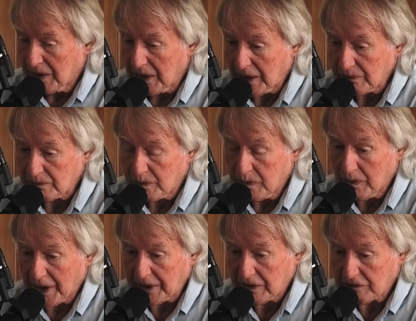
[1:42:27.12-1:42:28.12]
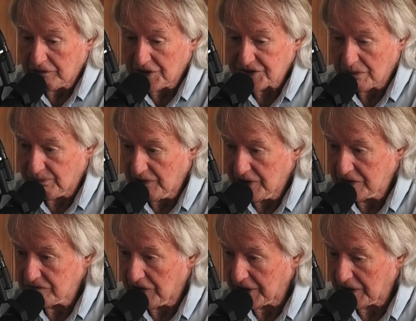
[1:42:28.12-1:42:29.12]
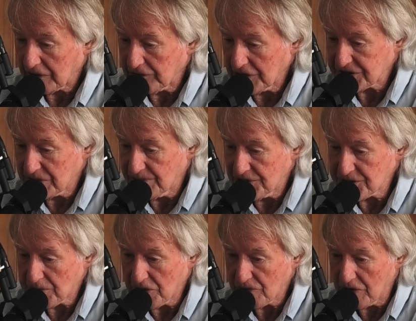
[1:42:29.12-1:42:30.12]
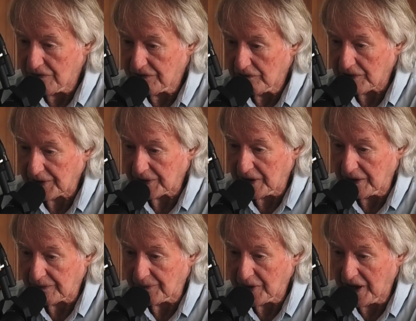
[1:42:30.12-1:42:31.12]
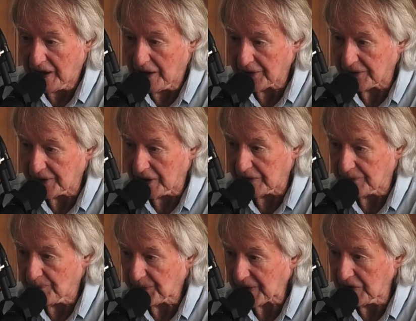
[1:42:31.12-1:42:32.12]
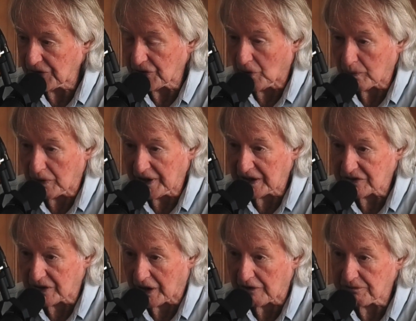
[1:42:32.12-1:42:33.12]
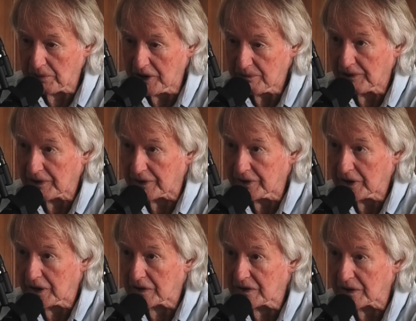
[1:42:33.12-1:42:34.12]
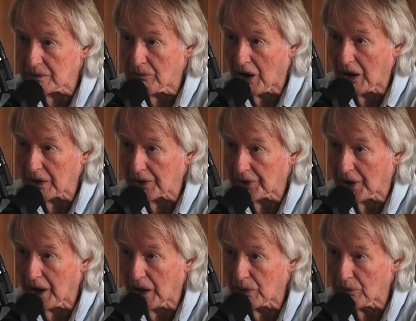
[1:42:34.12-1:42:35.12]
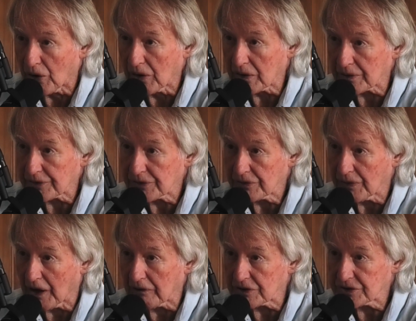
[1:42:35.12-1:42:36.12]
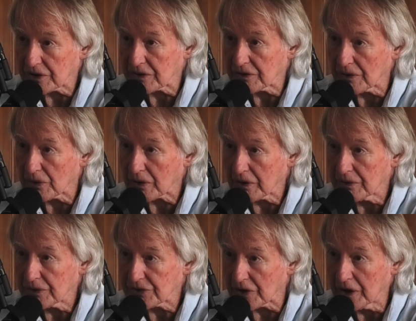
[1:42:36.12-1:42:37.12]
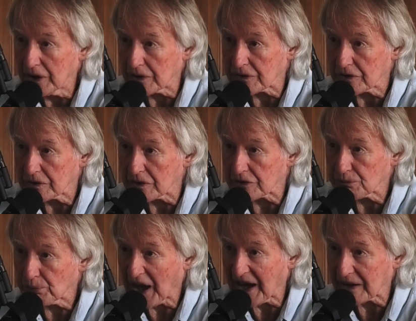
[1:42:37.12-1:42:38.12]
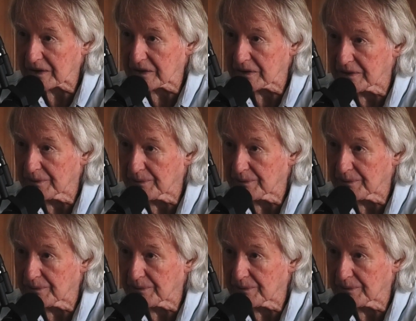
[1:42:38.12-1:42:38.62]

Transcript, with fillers: um, running across the bridge, running across the Brisbane River, and then down. And then you thought, well, that's enough people. And you get to the mall, and the whole mall, as far as you can look, see, it's just packed. I